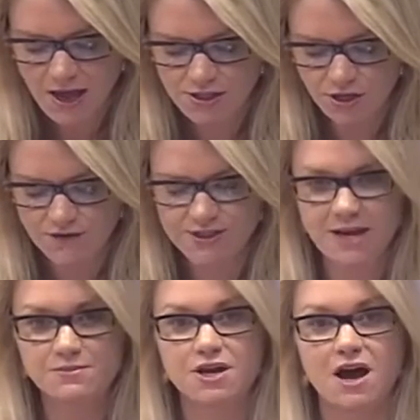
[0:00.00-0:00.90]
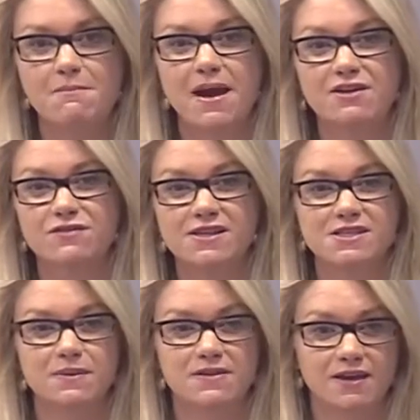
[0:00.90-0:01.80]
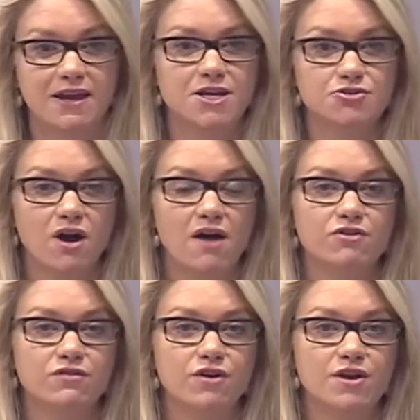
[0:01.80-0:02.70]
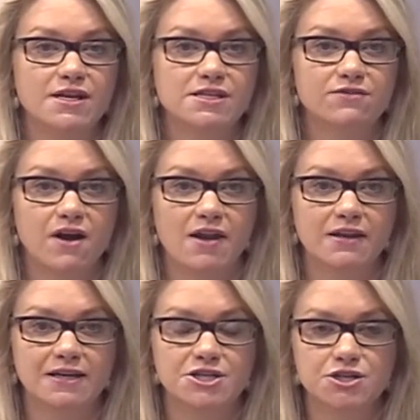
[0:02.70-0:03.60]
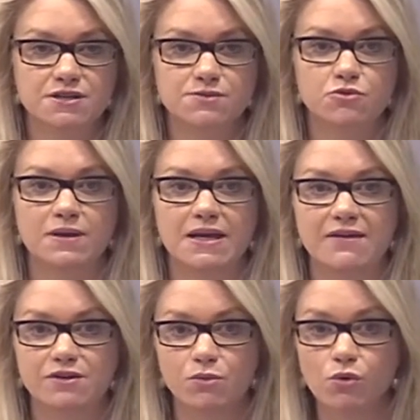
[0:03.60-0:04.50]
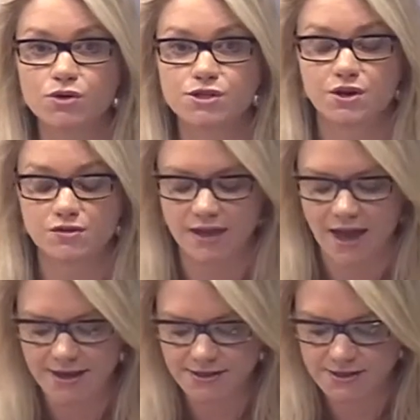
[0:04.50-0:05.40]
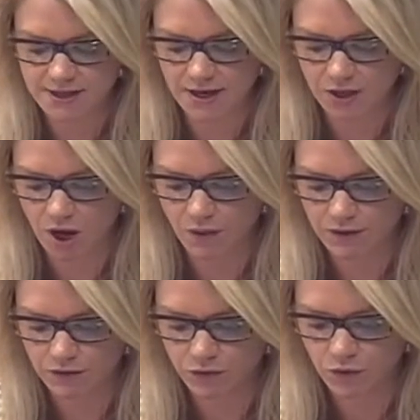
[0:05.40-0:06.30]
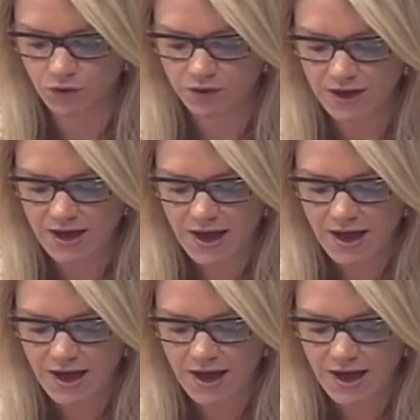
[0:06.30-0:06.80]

So for some time, main event's been the key driver of earnings for Ardent Leisure. This will be even more so the case going forward.